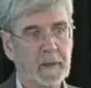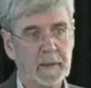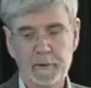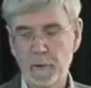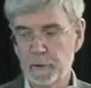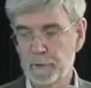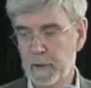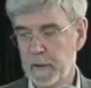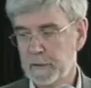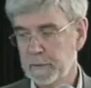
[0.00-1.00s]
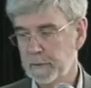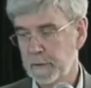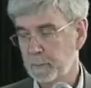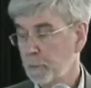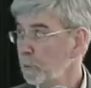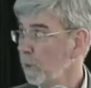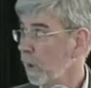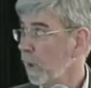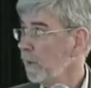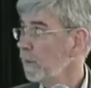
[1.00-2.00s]
In contrast, the blue
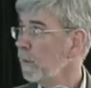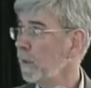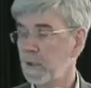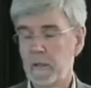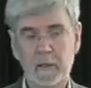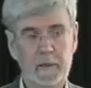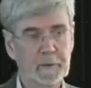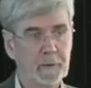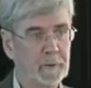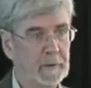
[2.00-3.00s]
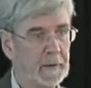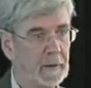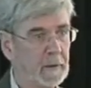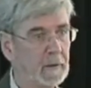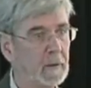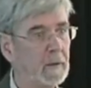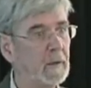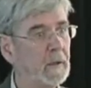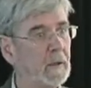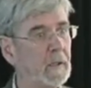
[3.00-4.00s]
line shown here
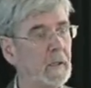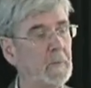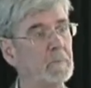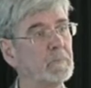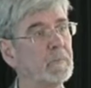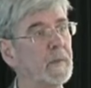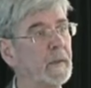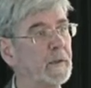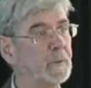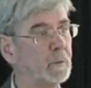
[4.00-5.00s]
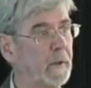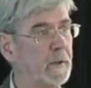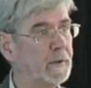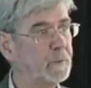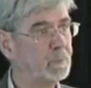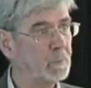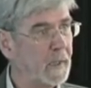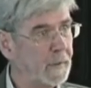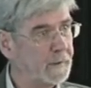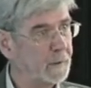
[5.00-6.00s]
is where there's
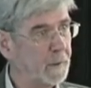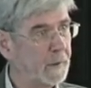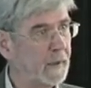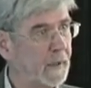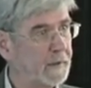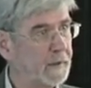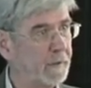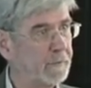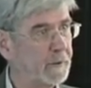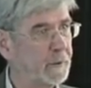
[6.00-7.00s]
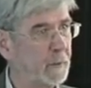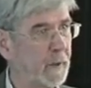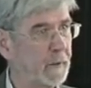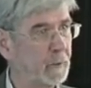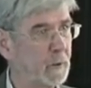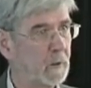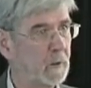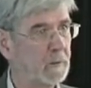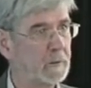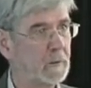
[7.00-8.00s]
major mitigation efforts by the
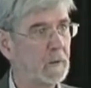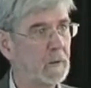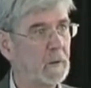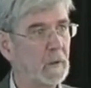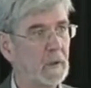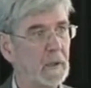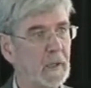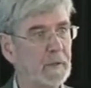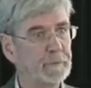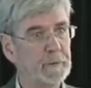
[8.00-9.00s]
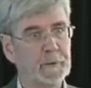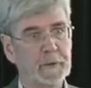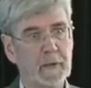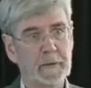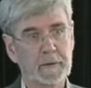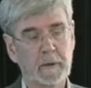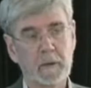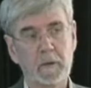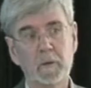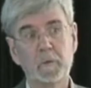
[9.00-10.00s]
world, efforts
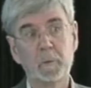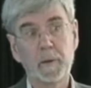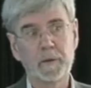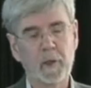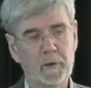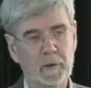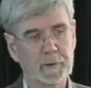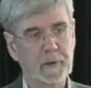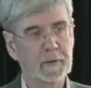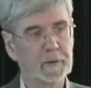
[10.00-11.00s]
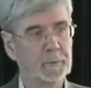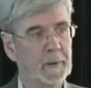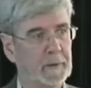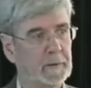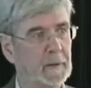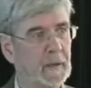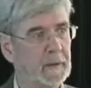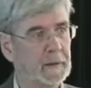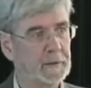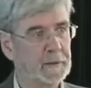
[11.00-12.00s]
that we are not on track to meet
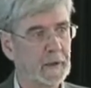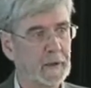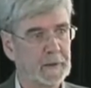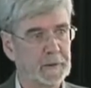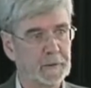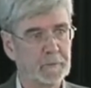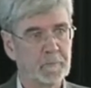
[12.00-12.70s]
at this stage.